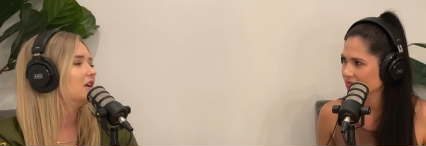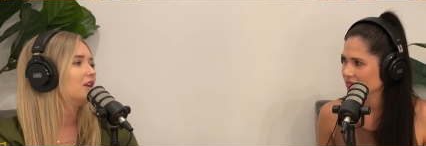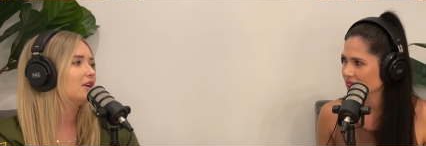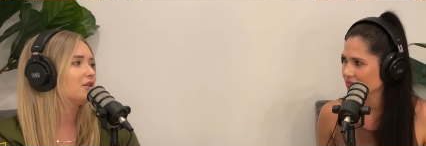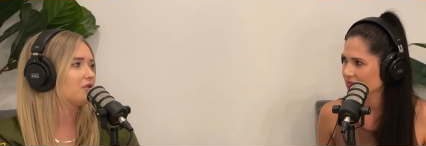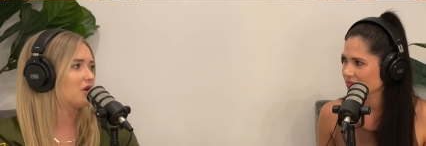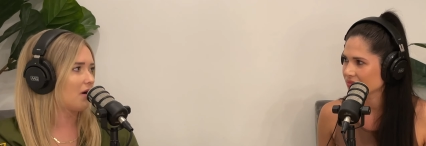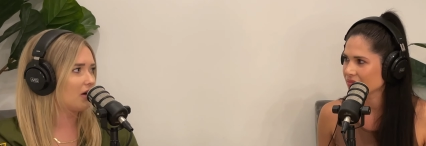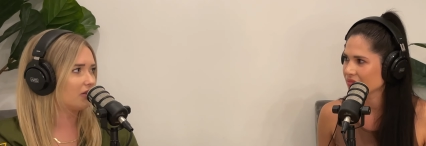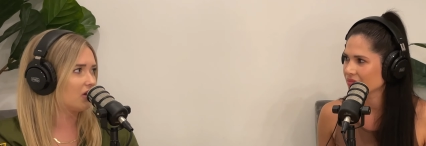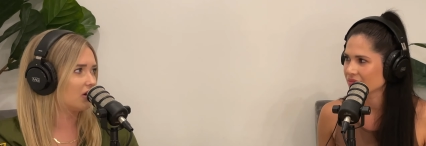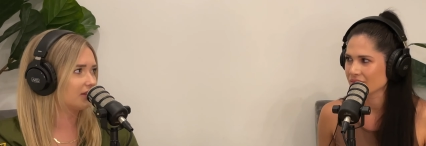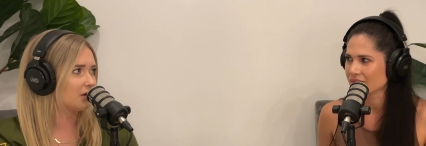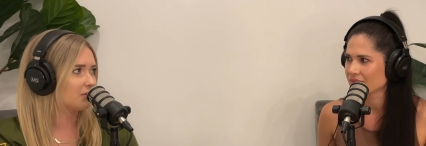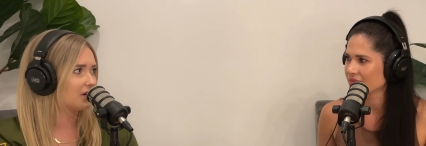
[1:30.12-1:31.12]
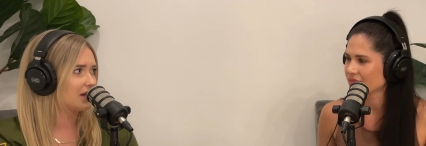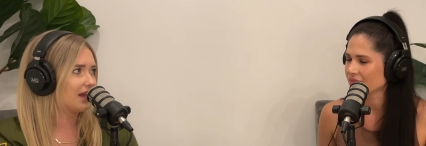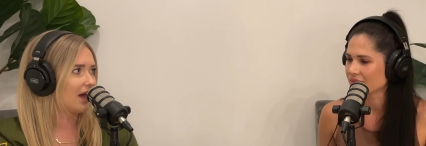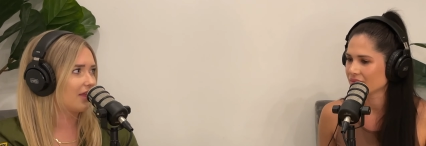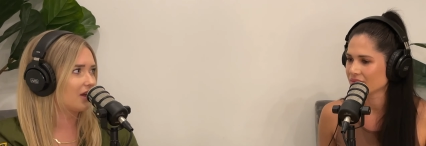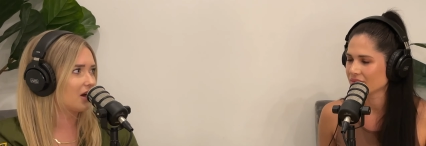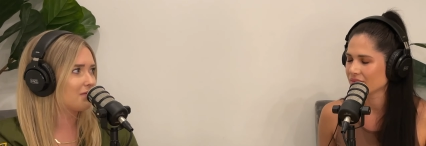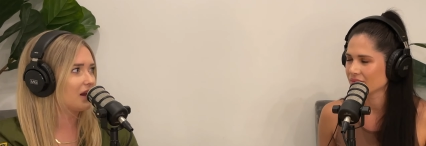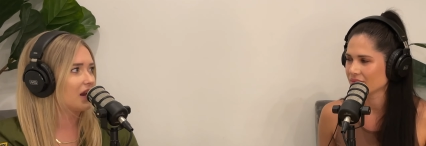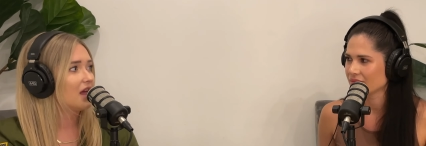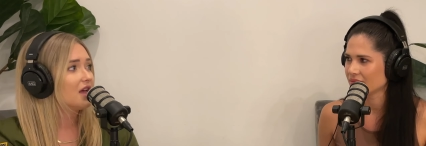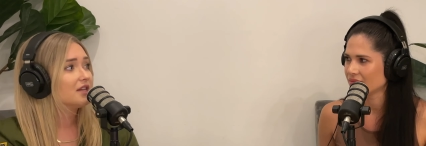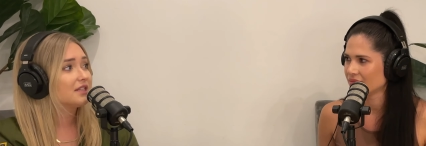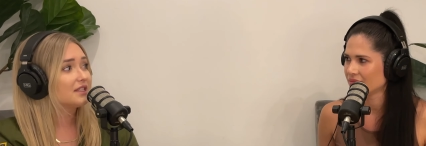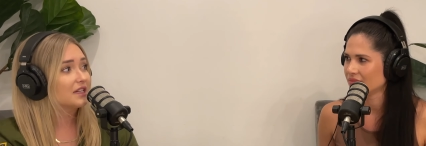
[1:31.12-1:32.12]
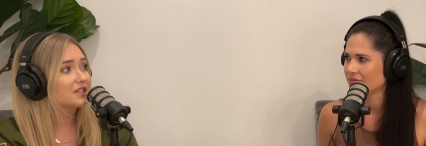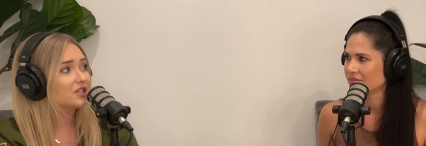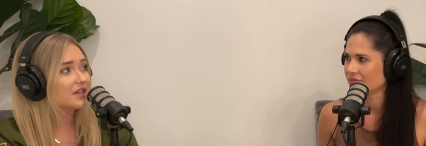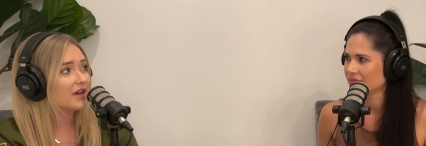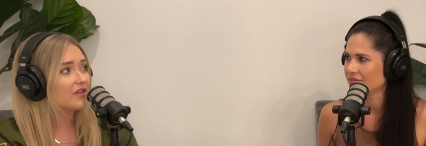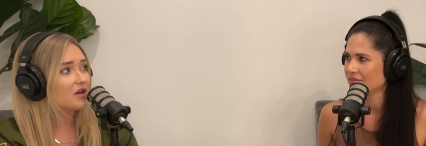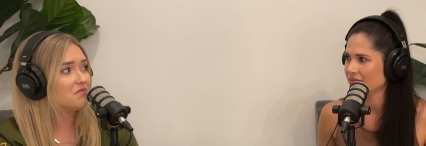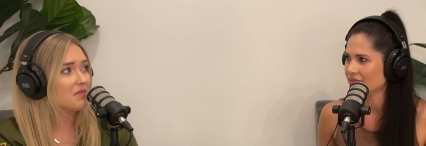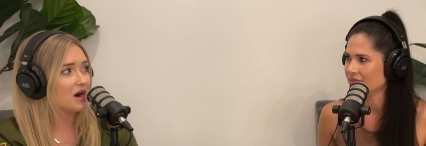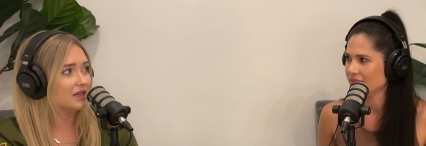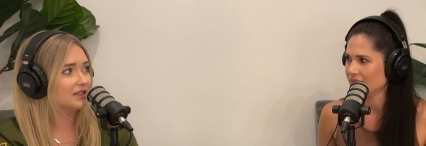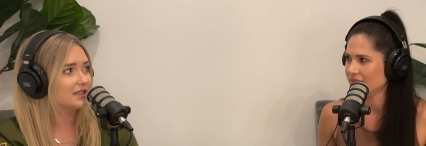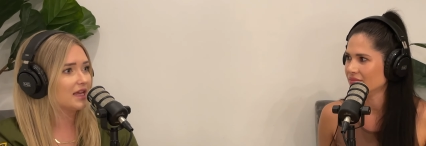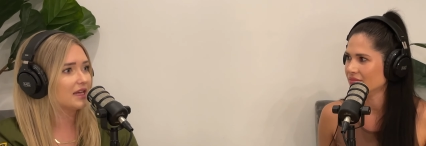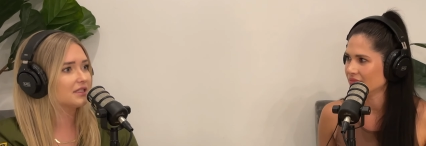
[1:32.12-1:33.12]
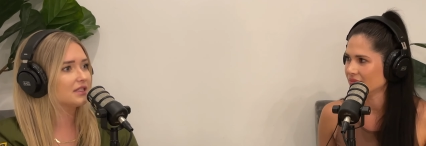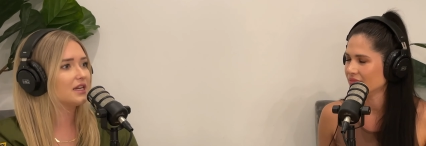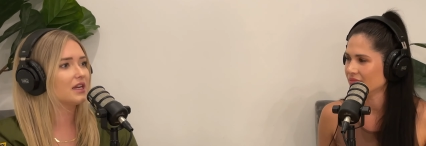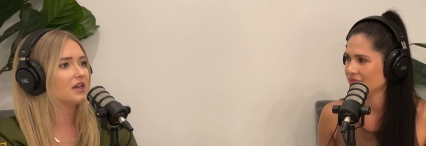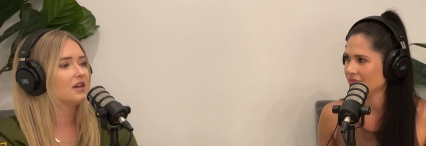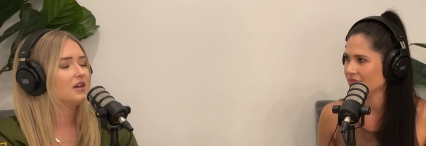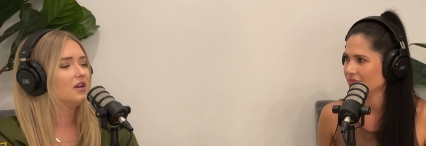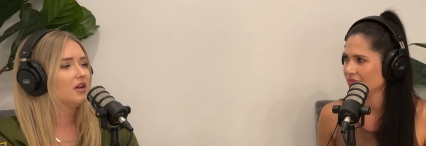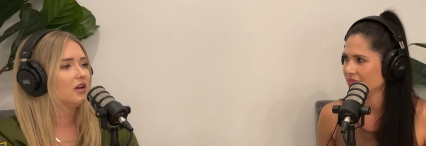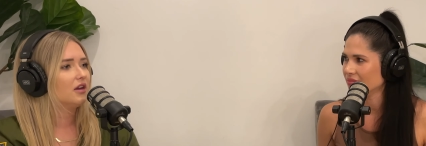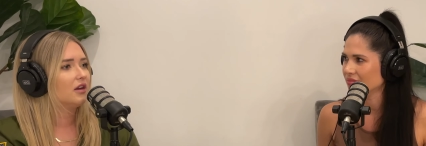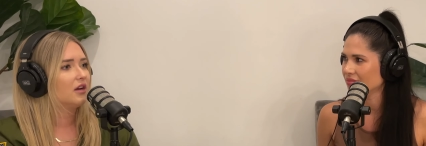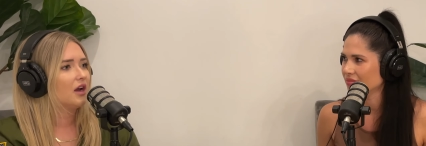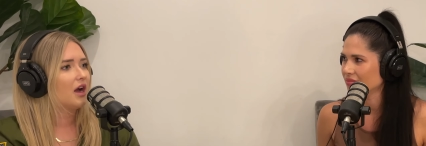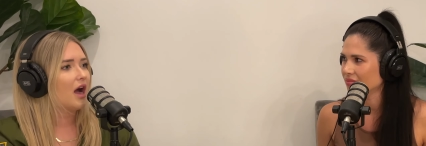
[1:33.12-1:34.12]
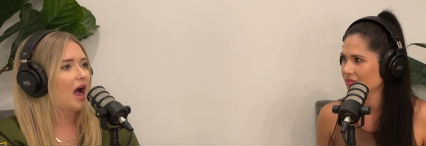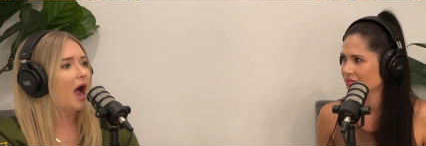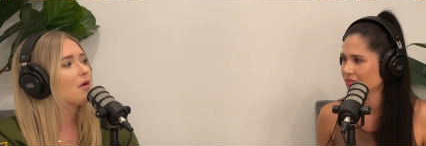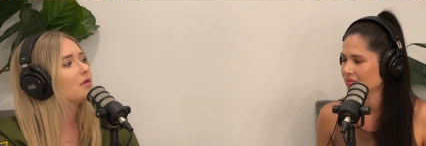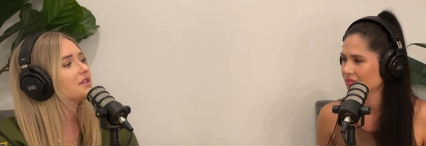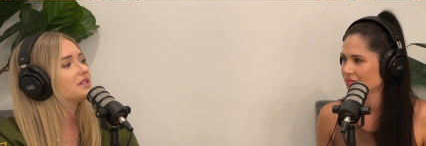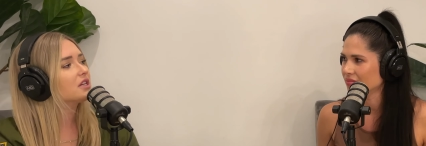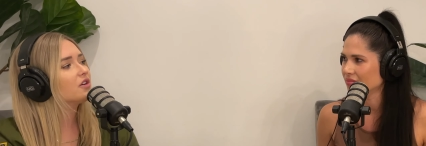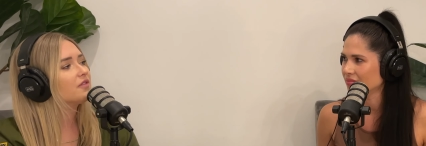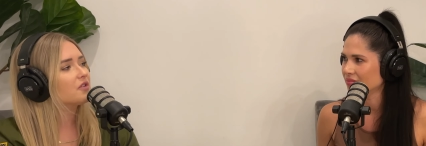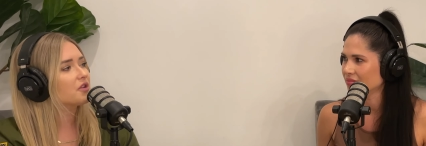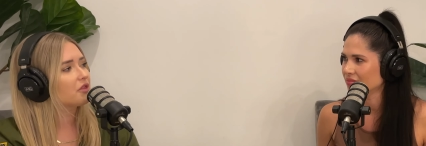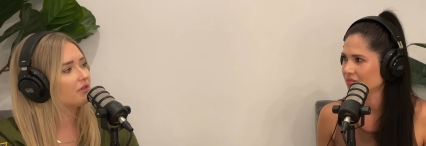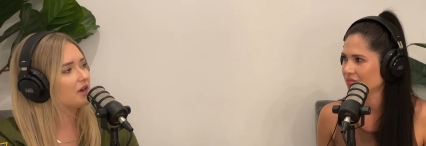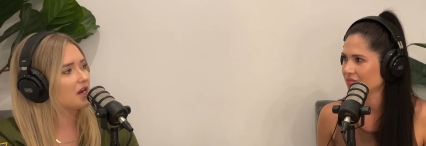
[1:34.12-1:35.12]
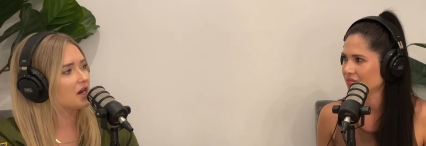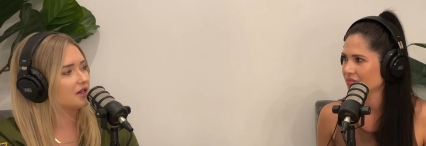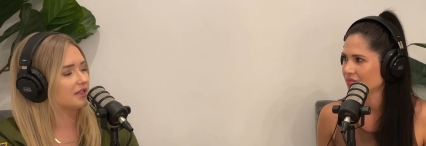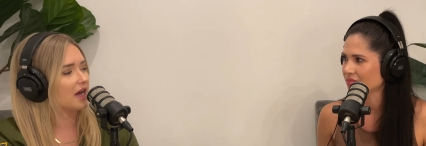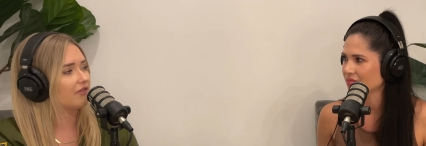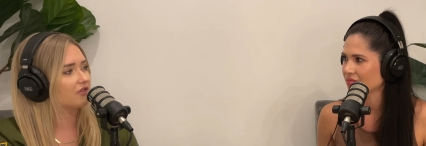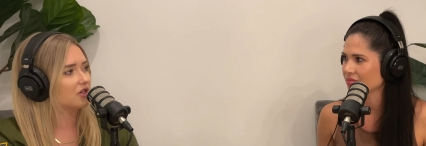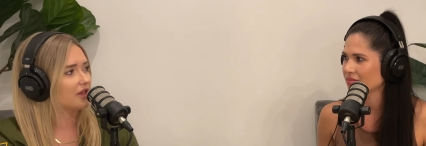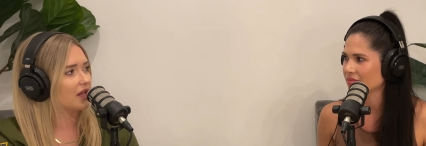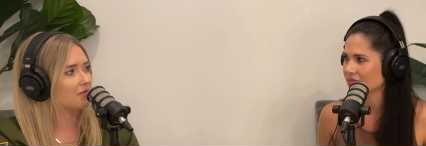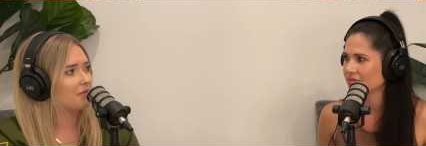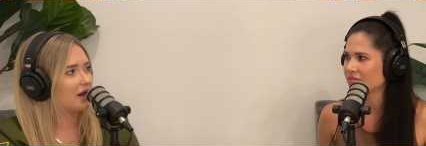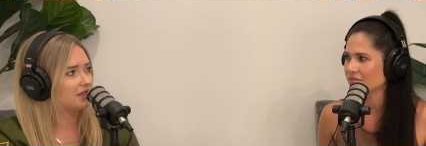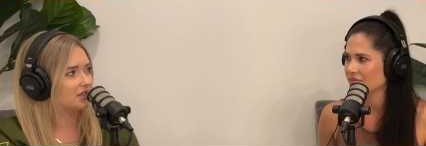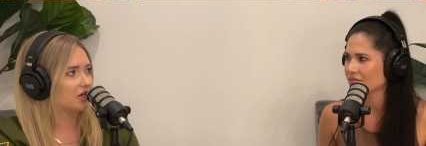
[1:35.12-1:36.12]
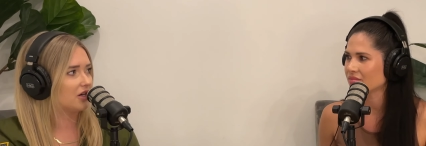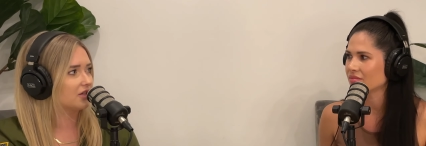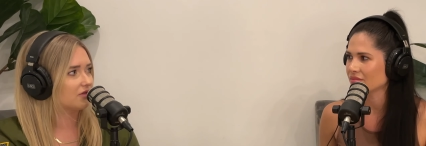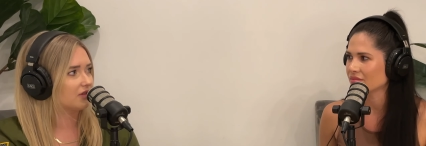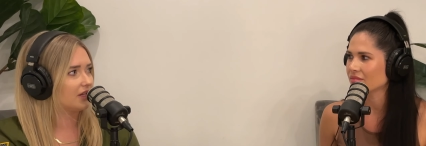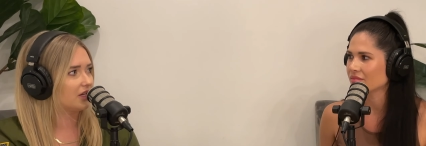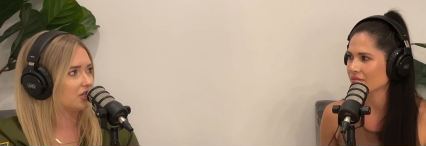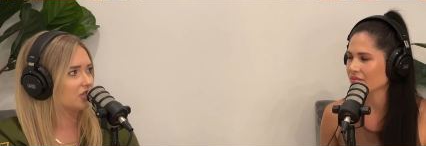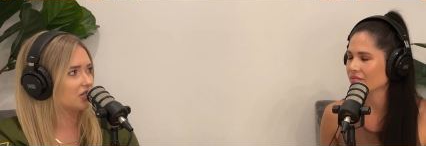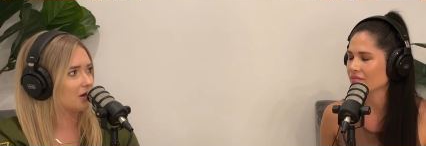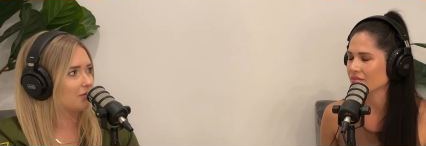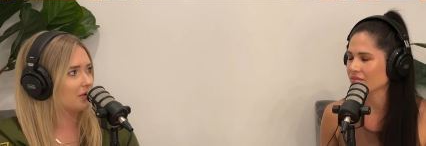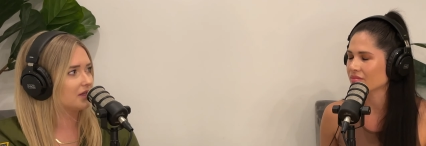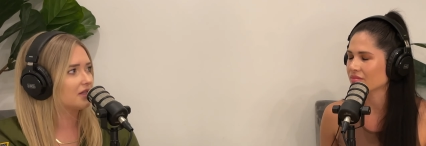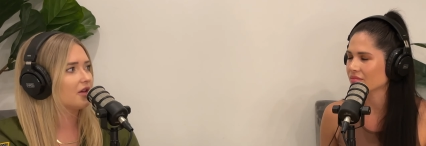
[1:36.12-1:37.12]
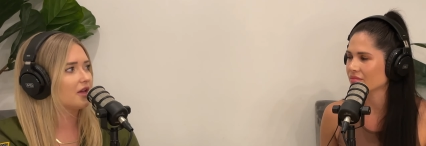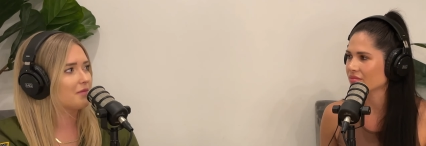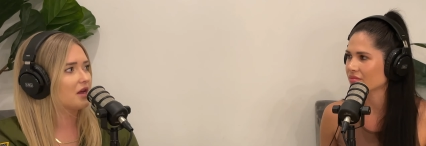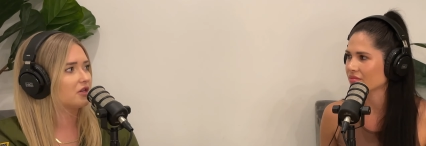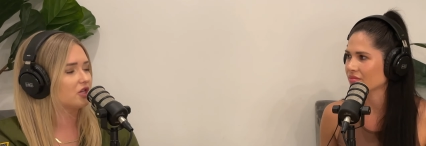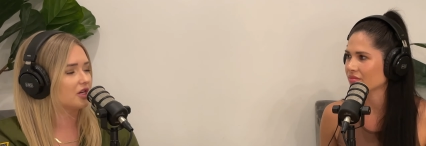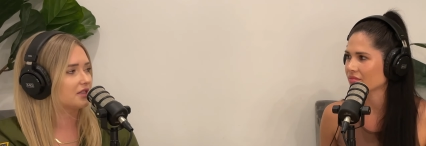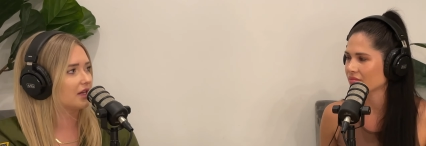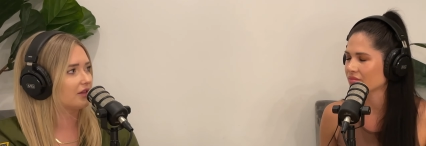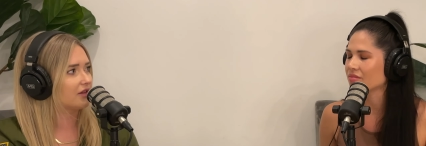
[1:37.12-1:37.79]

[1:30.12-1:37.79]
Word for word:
Speaker 1: you don't know how long they were together, but six or seven months, that's like I was single for three years after like my serious relationship until I mm-hmm. met Justin.